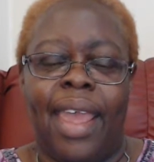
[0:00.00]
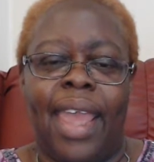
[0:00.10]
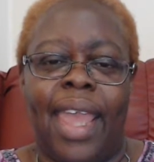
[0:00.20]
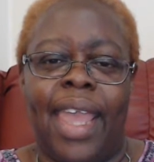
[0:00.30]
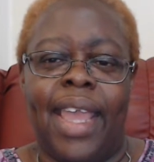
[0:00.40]

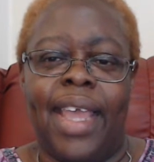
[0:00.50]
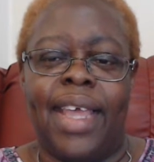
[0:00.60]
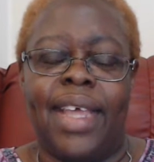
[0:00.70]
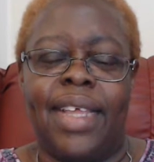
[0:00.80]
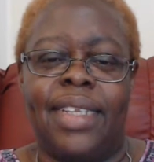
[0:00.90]

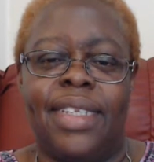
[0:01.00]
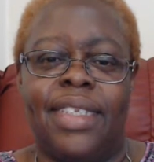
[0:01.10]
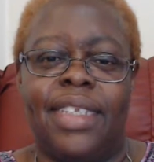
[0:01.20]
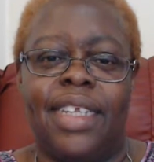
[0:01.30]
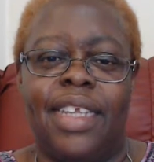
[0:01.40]
And
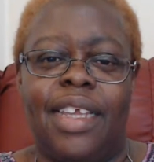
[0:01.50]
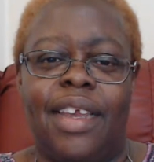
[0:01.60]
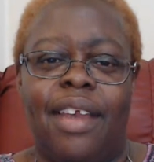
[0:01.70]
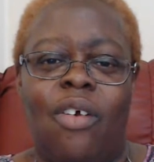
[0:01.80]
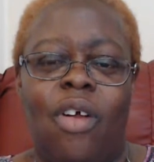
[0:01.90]

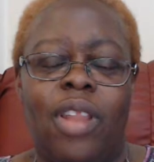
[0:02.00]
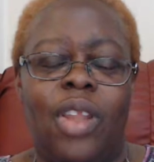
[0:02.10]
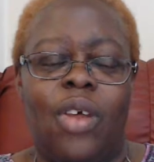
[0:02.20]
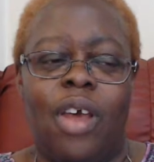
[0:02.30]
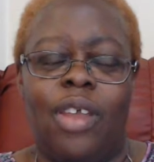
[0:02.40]
all
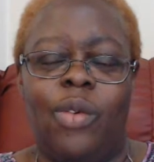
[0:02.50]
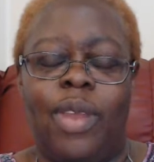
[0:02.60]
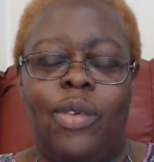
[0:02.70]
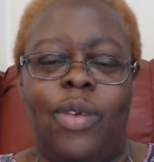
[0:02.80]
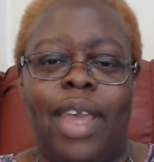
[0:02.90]
along,
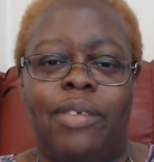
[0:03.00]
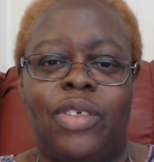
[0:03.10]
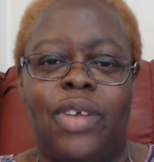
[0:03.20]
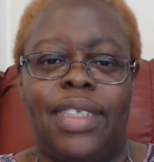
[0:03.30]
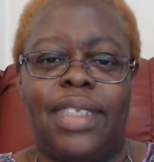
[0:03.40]
you have
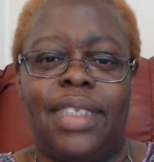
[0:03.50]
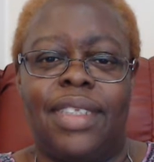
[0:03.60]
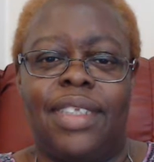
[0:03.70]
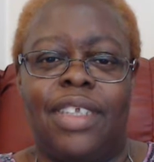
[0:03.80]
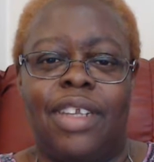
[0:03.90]

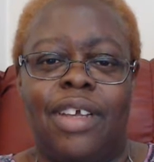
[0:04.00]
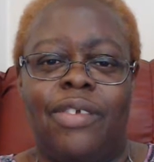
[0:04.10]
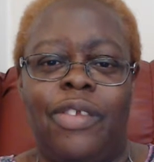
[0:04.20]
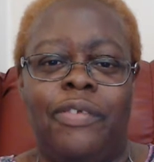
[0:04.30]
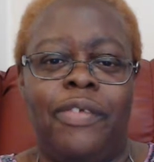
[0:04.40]
choices.
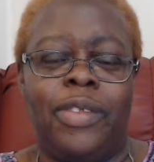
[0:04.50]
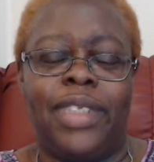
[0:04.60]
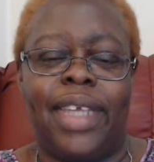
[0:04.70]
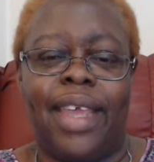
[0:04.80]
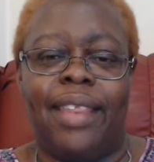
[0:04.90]
If you
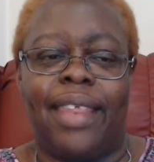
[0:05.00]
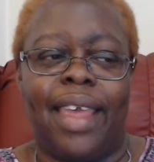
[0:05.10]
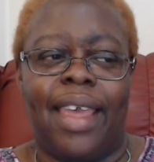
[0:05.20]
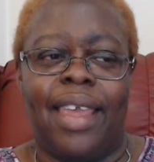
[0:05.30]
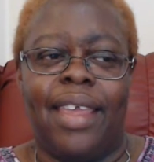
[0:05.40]
say
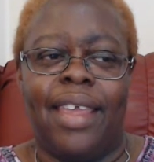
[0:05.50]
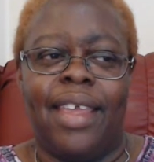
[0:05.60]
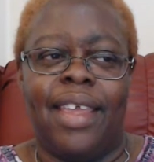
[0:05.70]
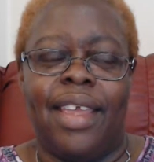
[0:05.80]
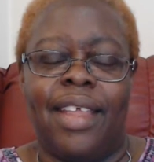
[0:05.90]
that
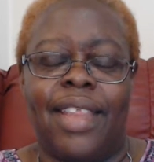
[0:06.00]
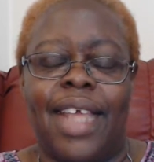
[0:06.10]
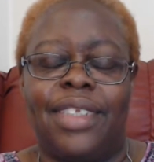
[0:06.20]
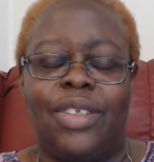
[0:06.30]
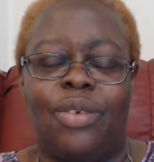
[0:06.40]

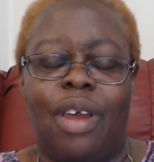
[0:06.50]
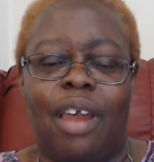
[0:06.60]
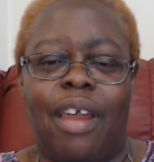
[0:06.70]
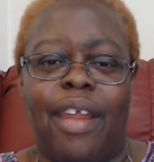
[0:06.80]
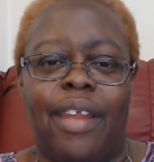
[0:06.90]
that's too
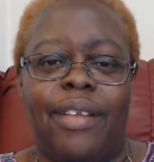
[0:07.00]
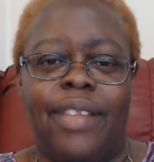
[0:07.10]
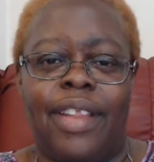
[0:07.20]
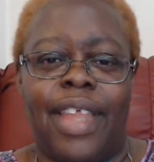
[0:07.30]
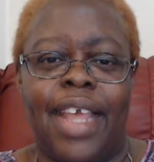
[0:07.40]
hard,
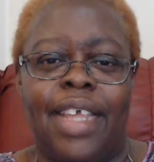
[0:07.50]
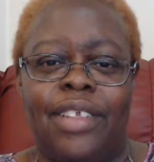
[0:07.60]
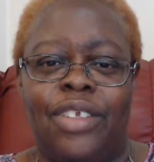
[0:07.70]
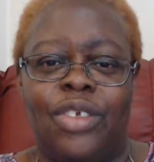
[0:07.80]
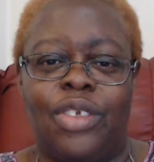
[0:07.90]
then that
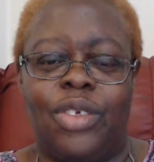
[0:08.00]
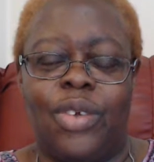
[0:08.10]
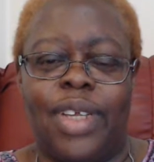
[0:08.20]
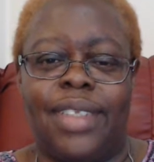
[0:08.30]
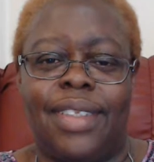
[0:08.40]
is your
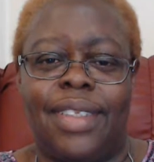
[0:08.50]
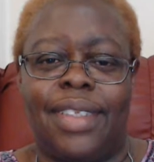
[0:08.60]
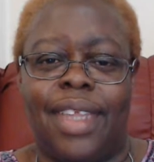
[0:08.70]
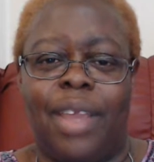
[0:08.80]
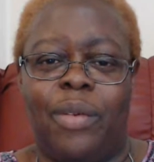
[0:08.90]
choice to
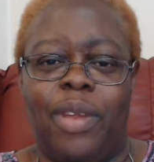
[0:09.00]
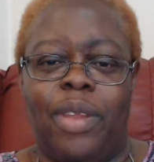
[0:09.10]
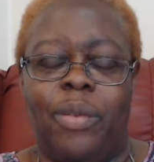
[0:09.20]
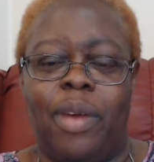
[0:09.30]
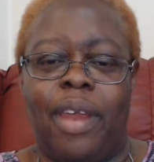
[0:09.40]
stay where
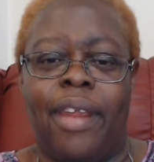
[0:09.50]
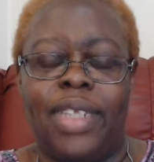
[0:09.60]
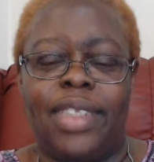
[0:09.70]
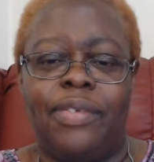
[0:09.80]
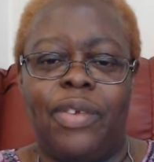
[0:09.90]
you are.
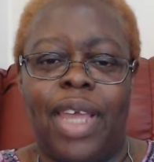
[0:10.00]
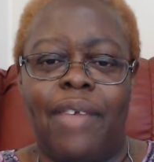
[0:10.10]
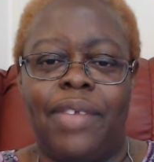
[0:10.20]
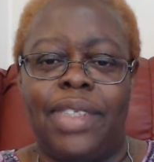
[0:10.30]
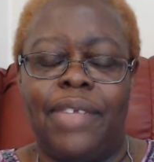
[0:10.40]
If you have
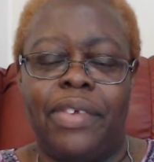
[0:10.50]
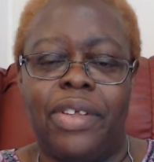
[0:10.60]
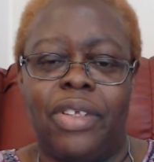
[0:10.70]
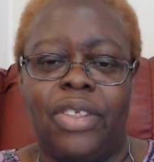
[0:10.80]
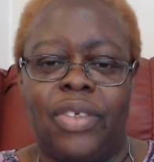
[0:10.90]
a
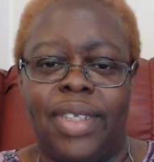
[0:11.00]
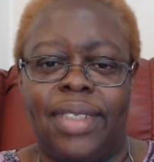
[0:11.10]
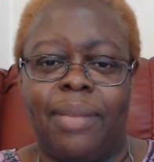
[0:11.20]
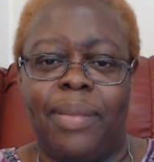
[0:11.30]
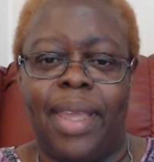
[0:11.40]
difficult choice
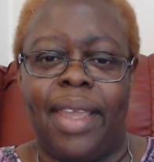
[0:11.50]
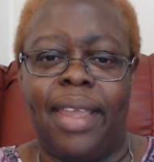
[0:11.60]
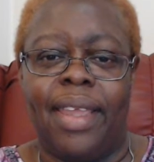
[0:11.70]
to make,